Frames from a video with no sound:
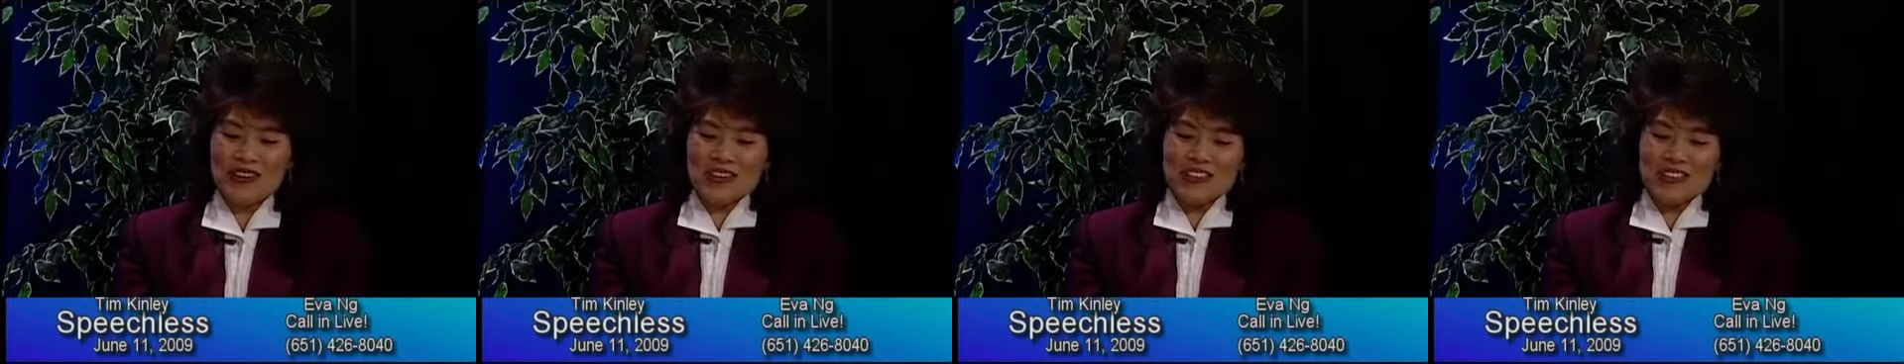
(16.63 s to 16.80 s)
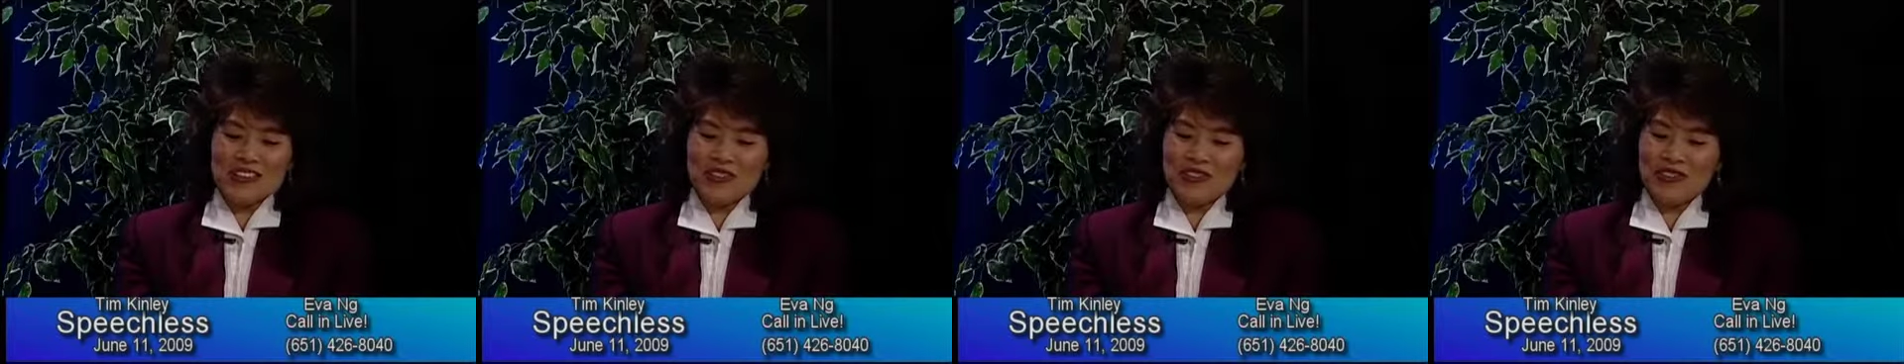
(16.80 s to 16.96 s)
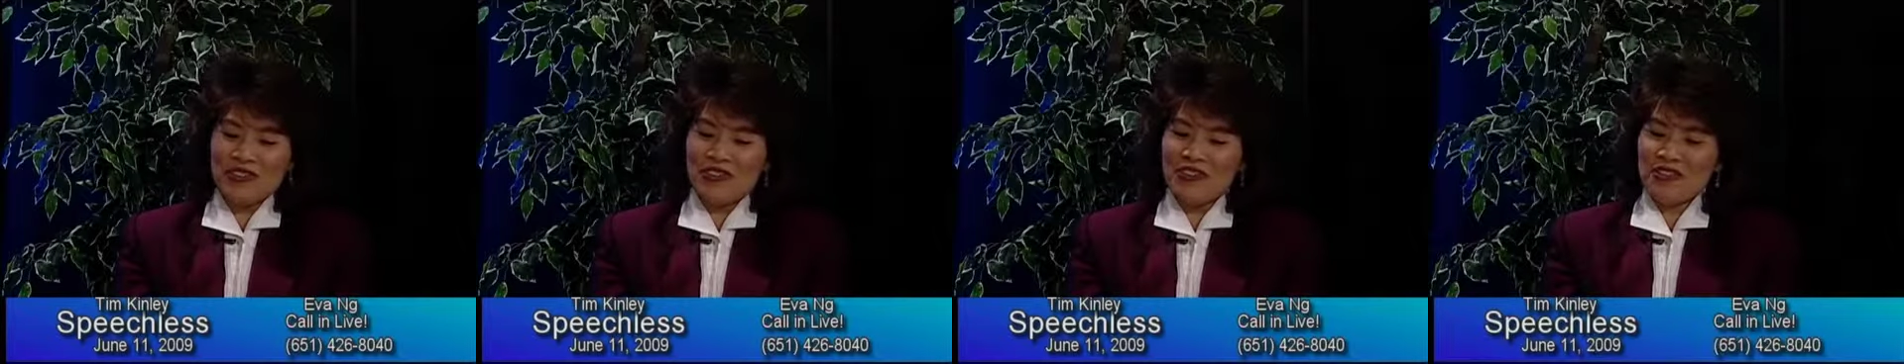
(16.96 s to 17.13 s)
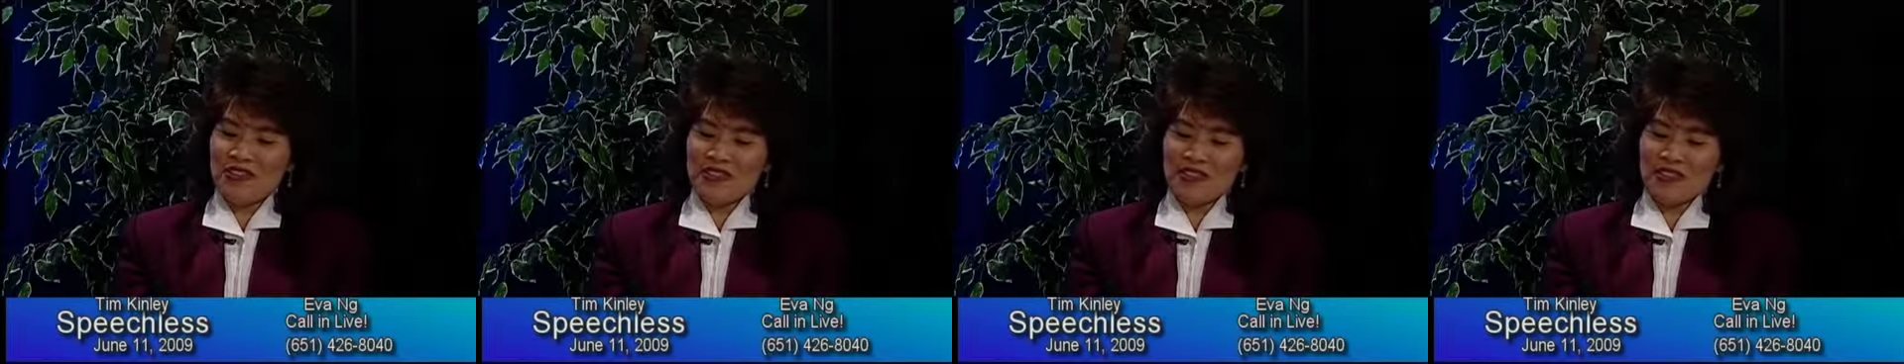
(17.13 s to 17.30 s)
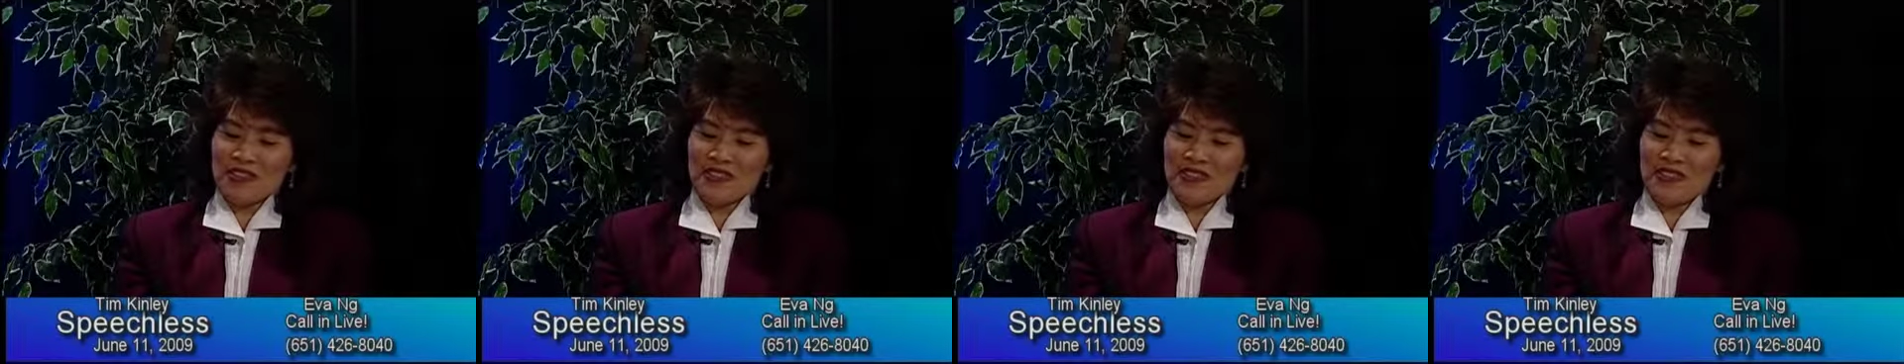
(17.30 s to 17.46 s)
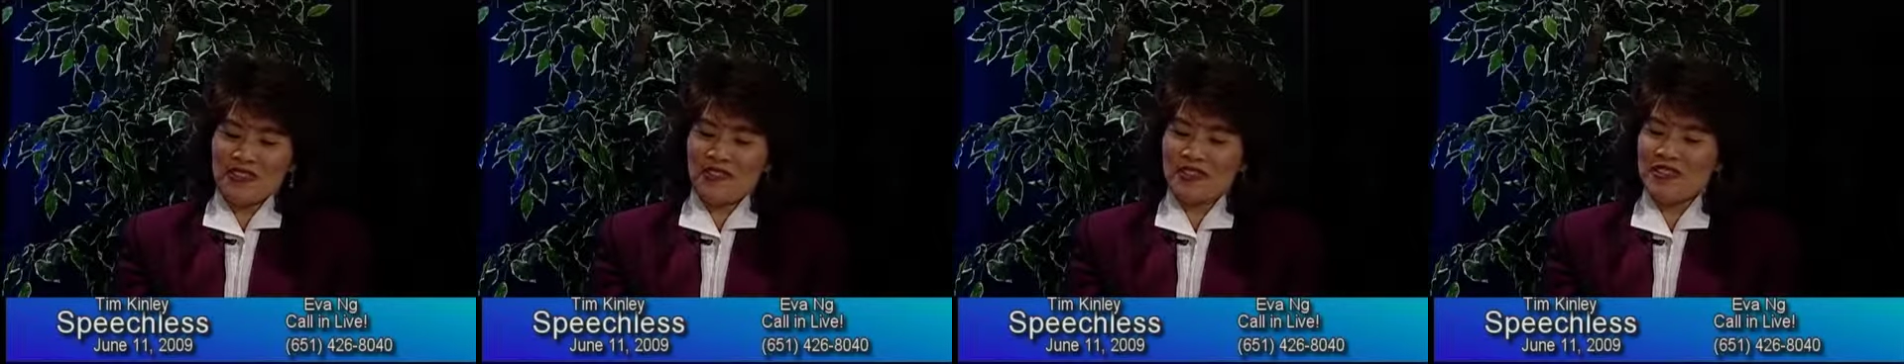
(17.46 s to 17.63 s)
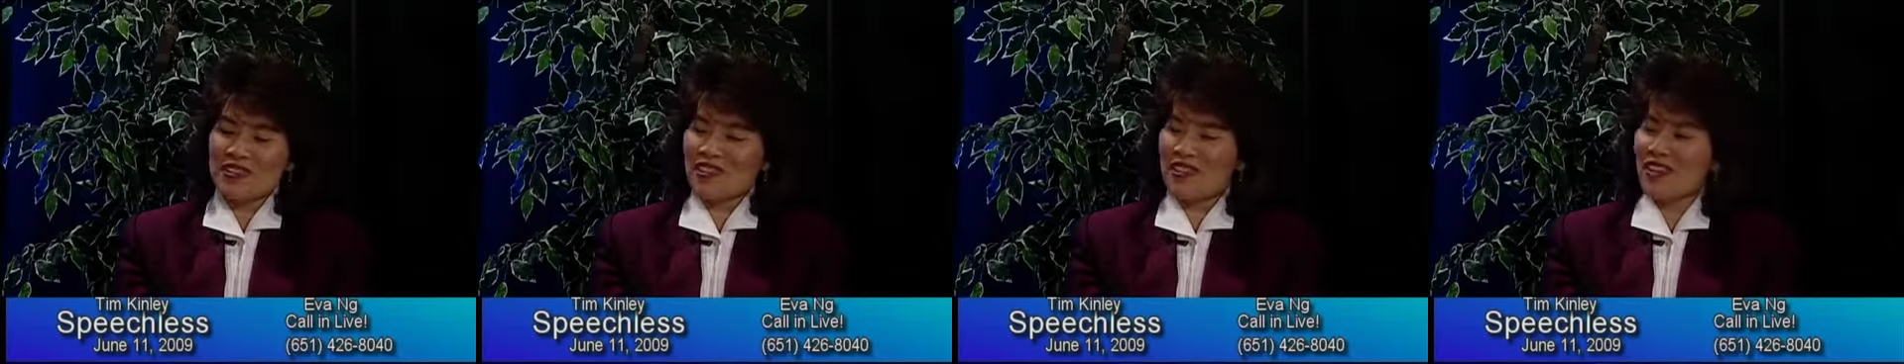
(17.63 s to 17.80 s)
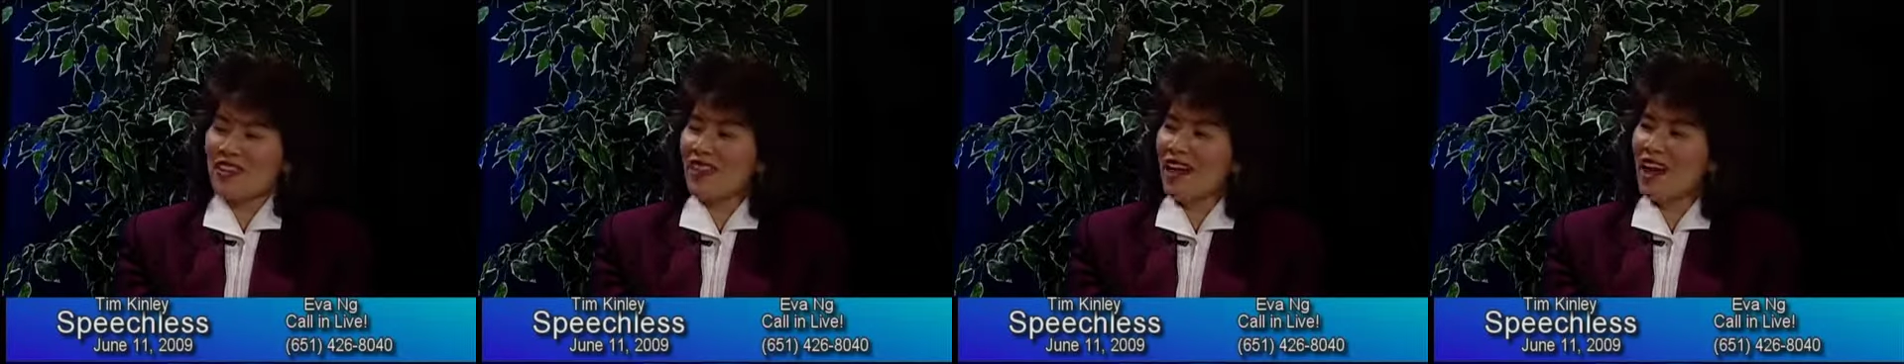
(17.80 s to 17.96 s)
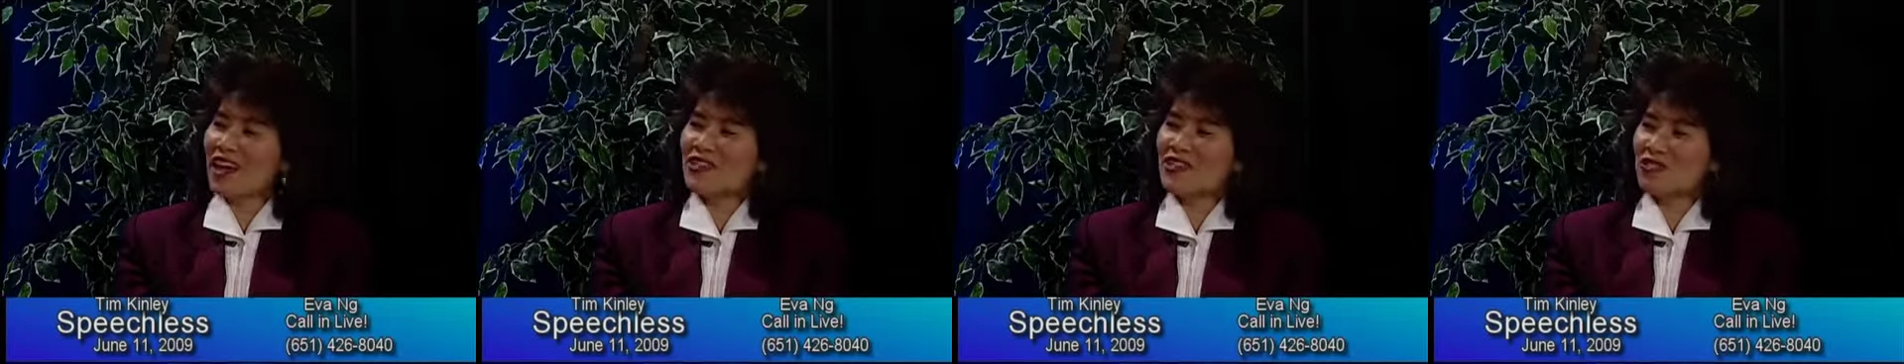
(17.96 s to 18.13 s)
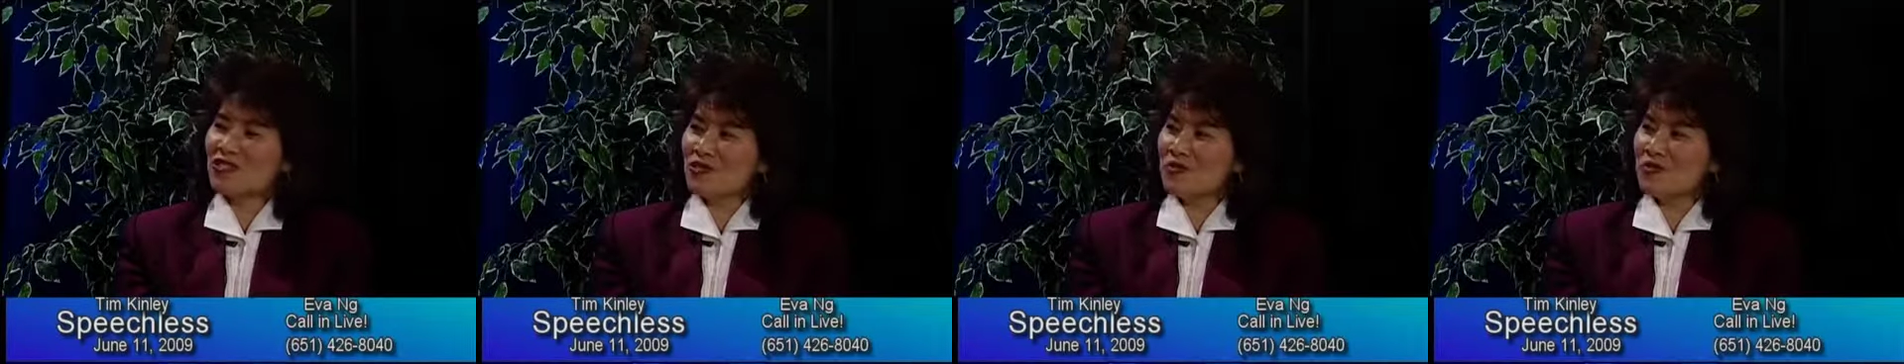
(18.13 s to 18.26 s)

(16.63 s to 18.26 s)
So there's a lot